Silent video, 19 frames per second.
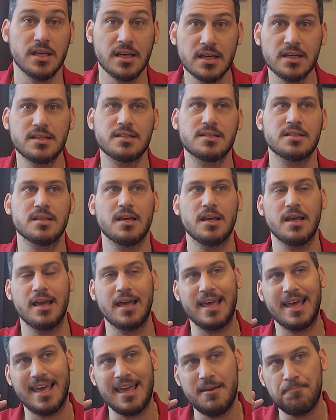It's
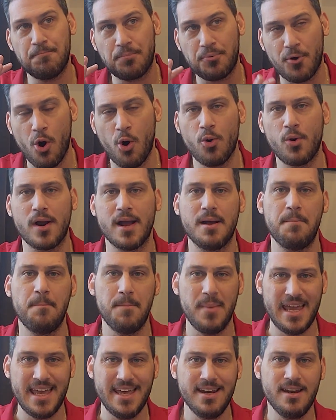a program
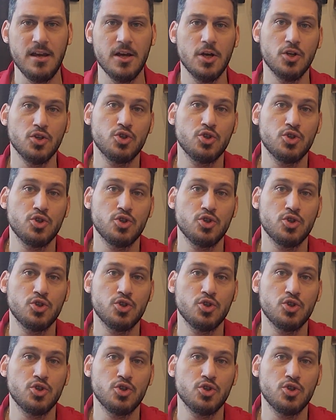made